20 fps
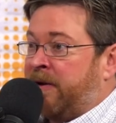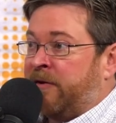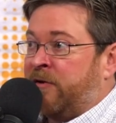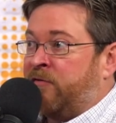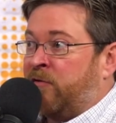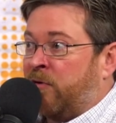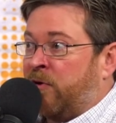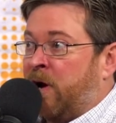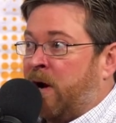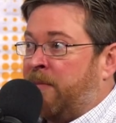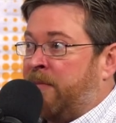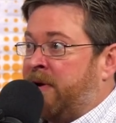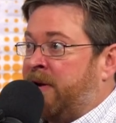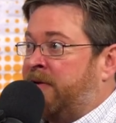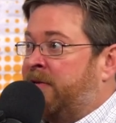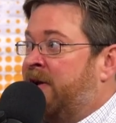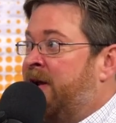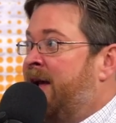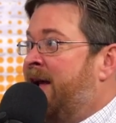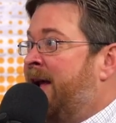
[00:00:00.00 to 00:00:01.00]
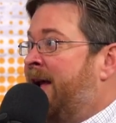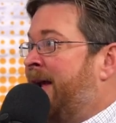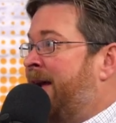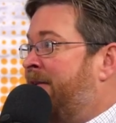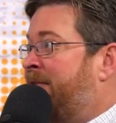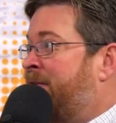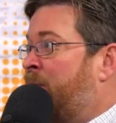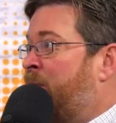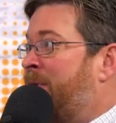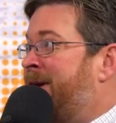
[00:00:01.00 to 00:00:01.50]
pest control companies
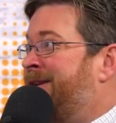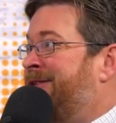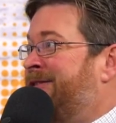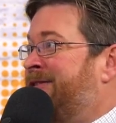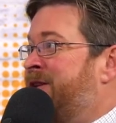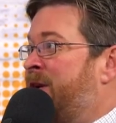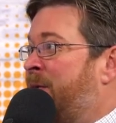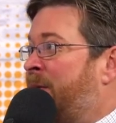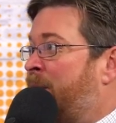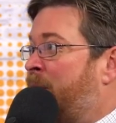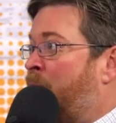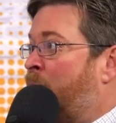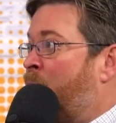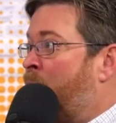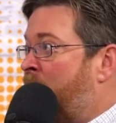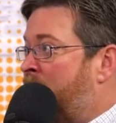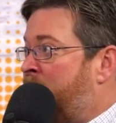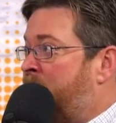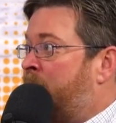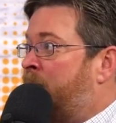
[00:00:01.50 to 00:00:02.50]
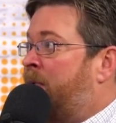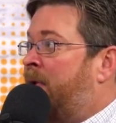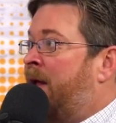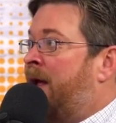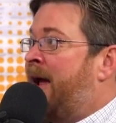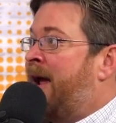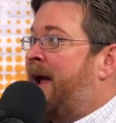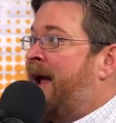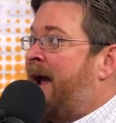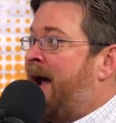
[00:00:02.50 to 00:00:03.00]
is that we just know what to
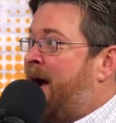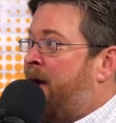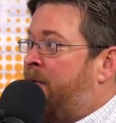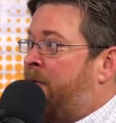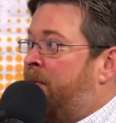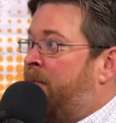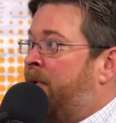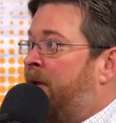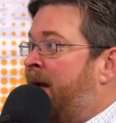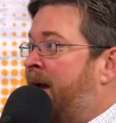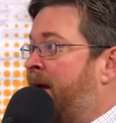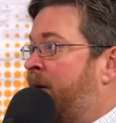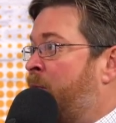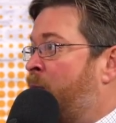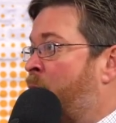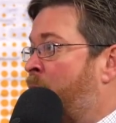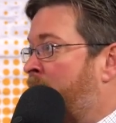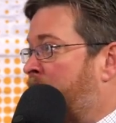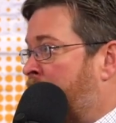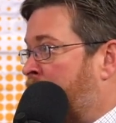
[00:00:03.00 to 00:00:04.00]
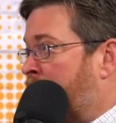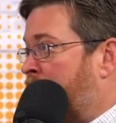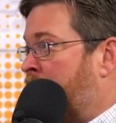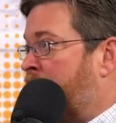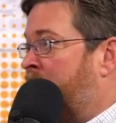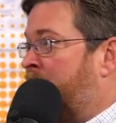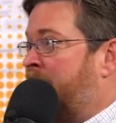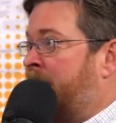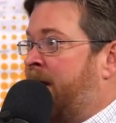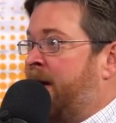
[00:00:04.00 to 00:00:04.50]
apply, how to apply it, and where to
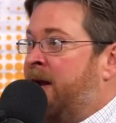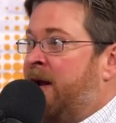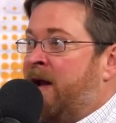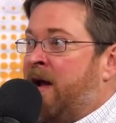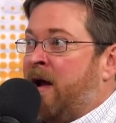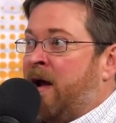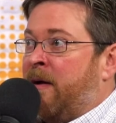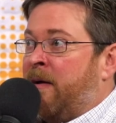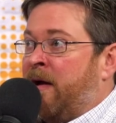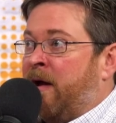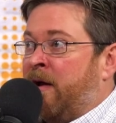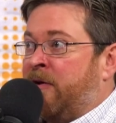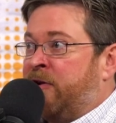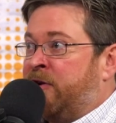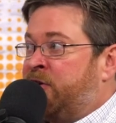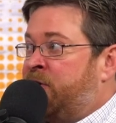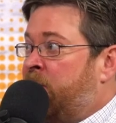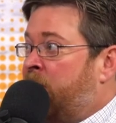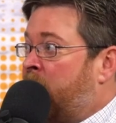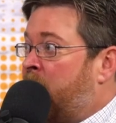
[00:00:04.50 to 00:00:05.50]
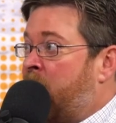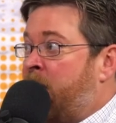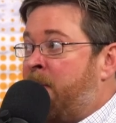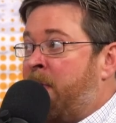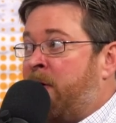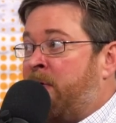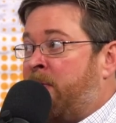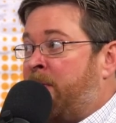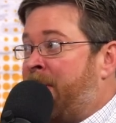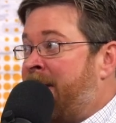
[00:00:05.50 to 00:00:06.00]
apply it. The general
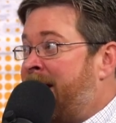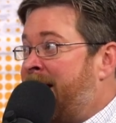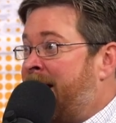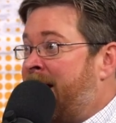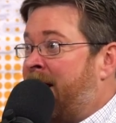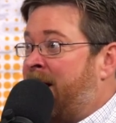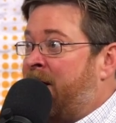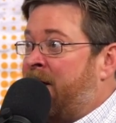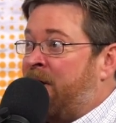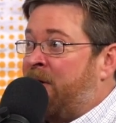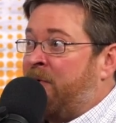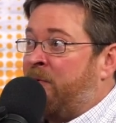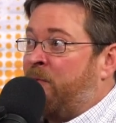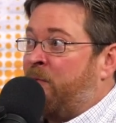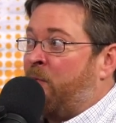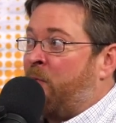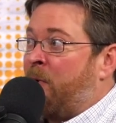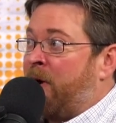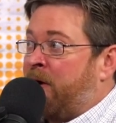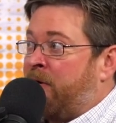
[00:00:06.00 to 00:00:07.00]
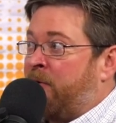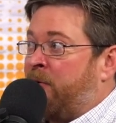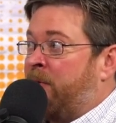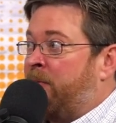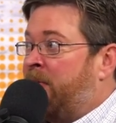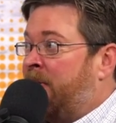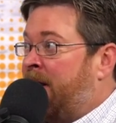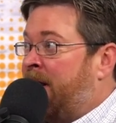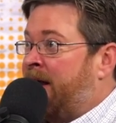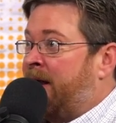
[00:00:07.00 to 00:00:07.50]
homeowner may not know where to
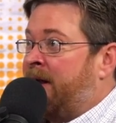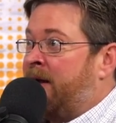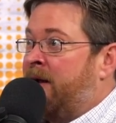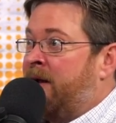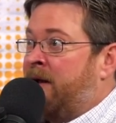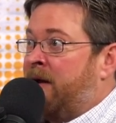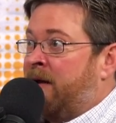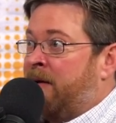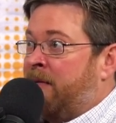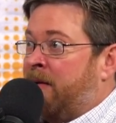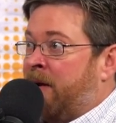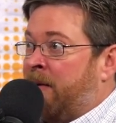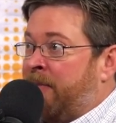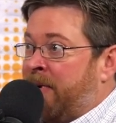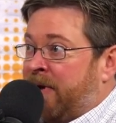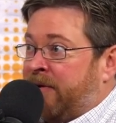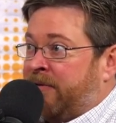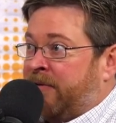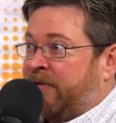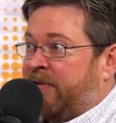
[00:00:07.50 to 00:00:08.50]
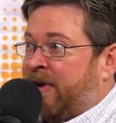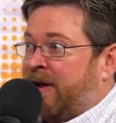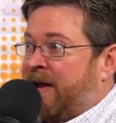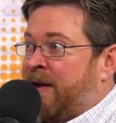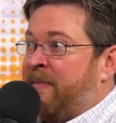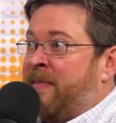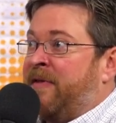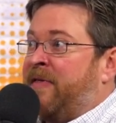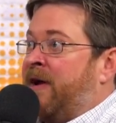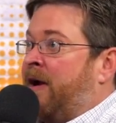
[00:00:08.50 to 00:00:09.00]
apply a pesticide.
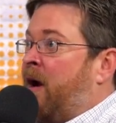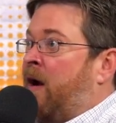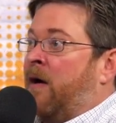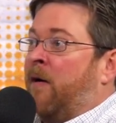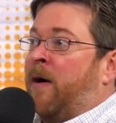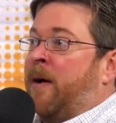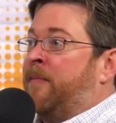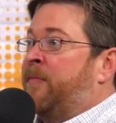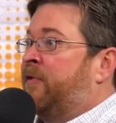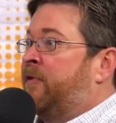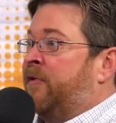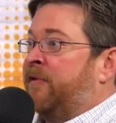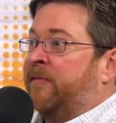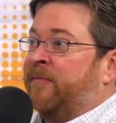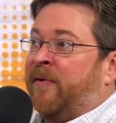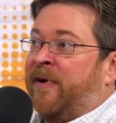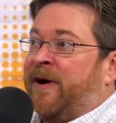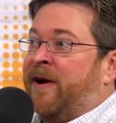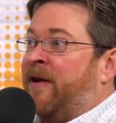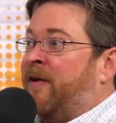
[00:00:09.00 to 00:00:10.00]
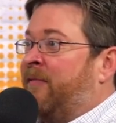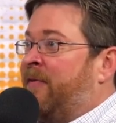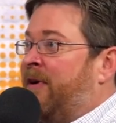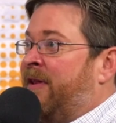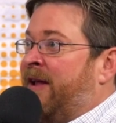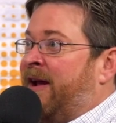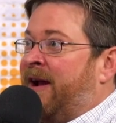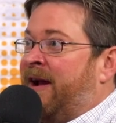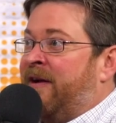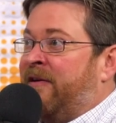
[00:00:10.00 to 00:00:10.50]
They may think, oh, I'm just going to spray it all
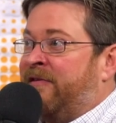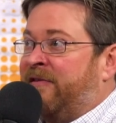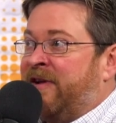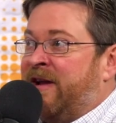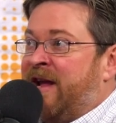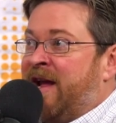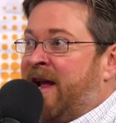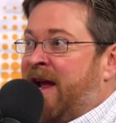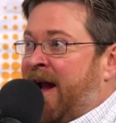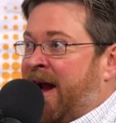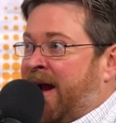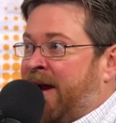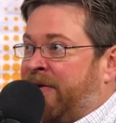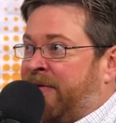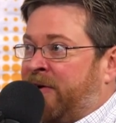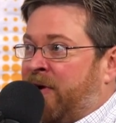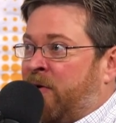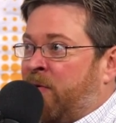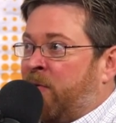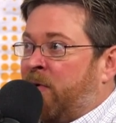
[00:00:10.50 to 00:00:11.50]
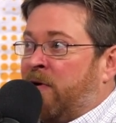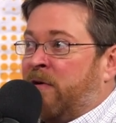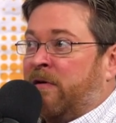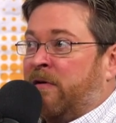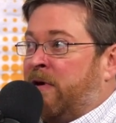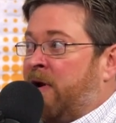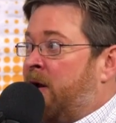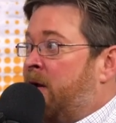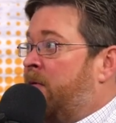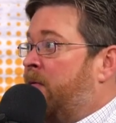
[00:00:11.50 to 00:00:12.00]
around the house and it's going to
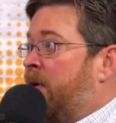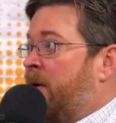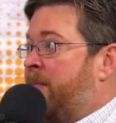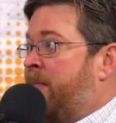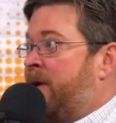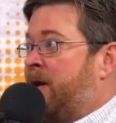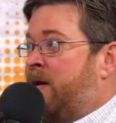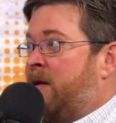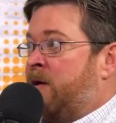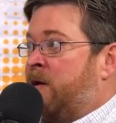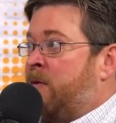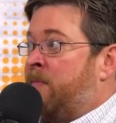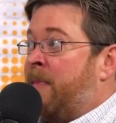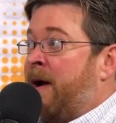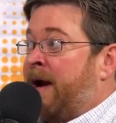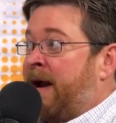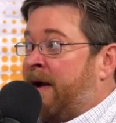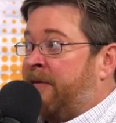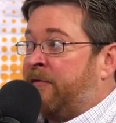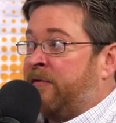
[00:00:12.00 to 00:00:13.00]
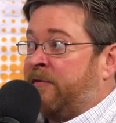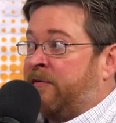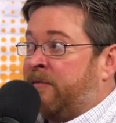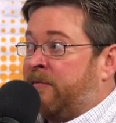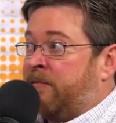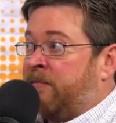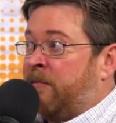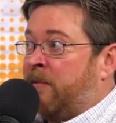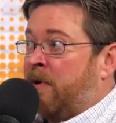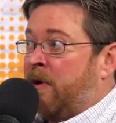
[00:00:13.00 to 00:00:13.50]
work. No, I mean, you might have
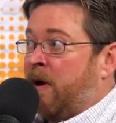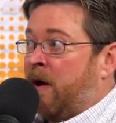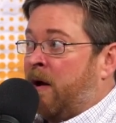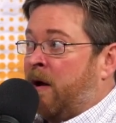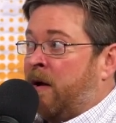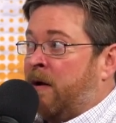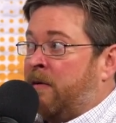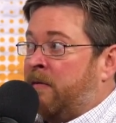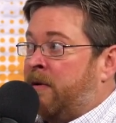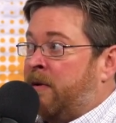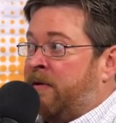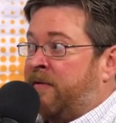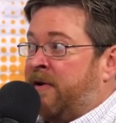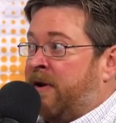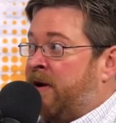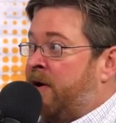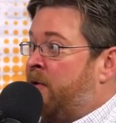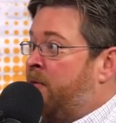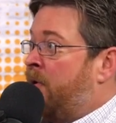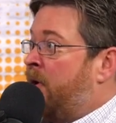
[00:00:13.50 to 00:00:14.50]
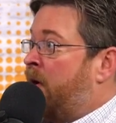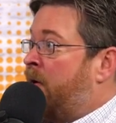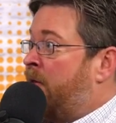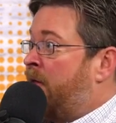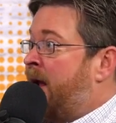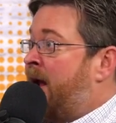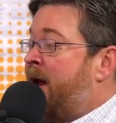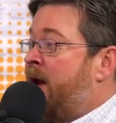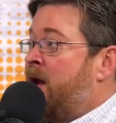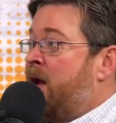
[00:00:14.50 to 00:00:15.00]
to, instead of doing all
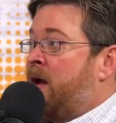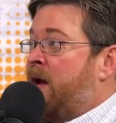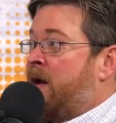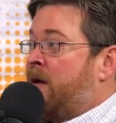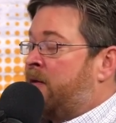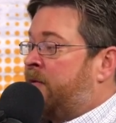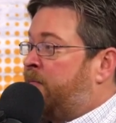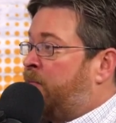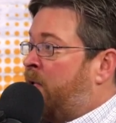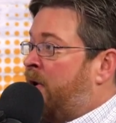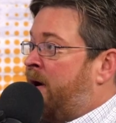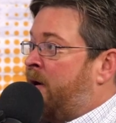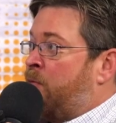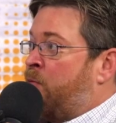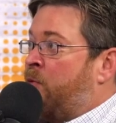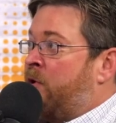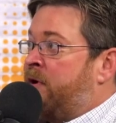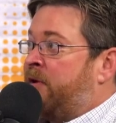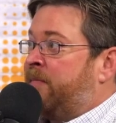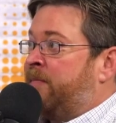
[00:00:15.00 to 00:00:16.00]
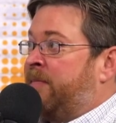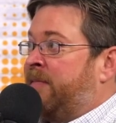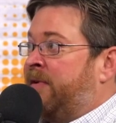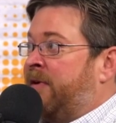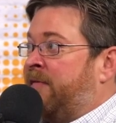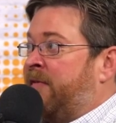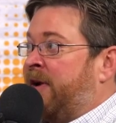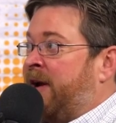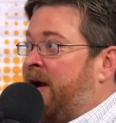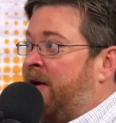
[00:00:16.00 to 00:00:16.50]
that, spray it in one
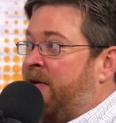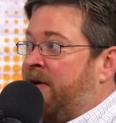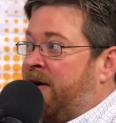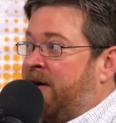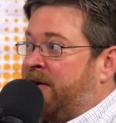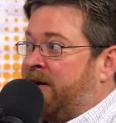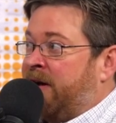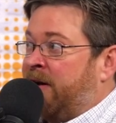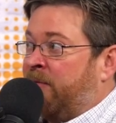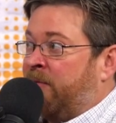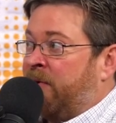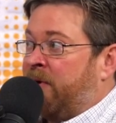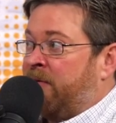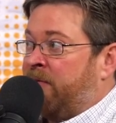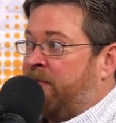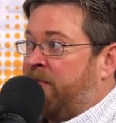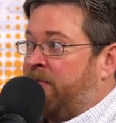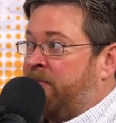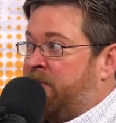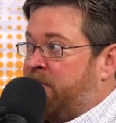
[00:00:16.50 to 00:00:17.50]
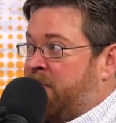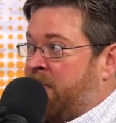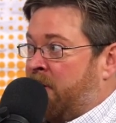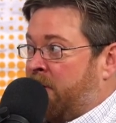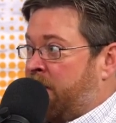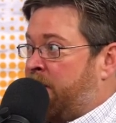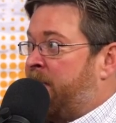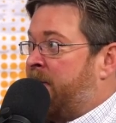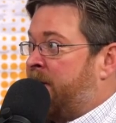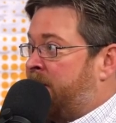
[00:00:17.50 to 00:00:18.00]
specific area to get rid of, you
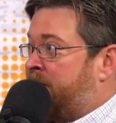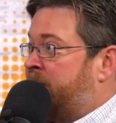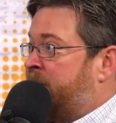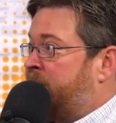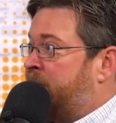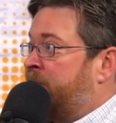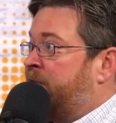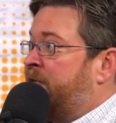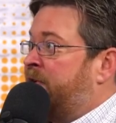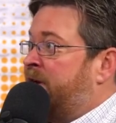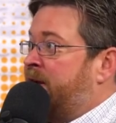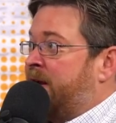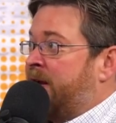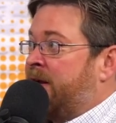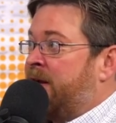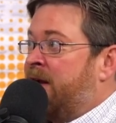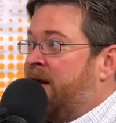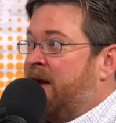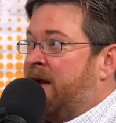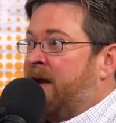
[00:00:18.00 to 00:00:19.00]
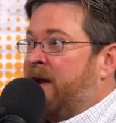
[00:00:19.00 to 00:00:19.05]
know, the pest that you're seeing.